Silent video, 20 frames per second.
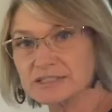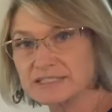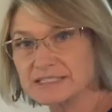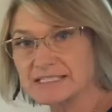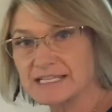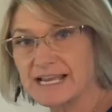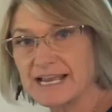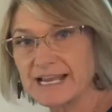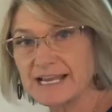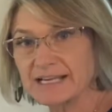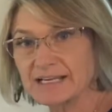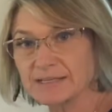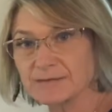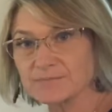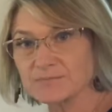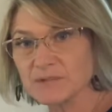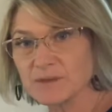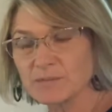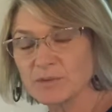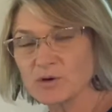tank.
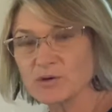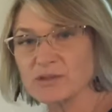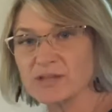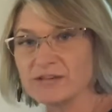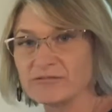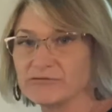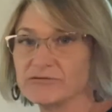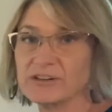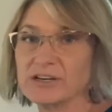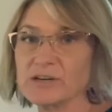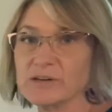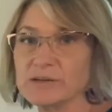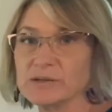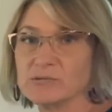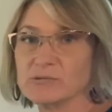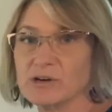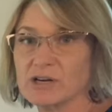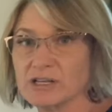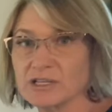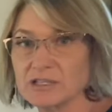Both have very
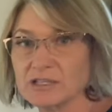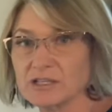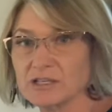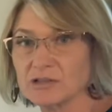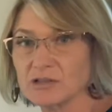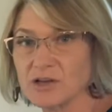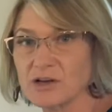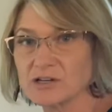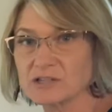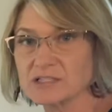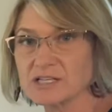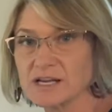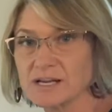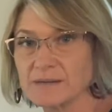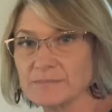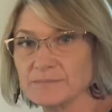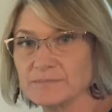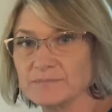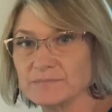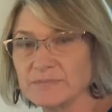long
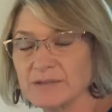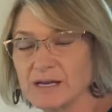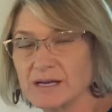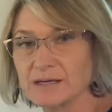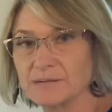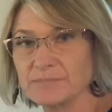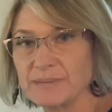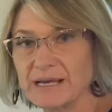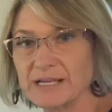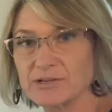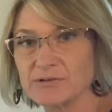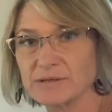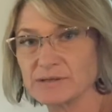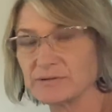battery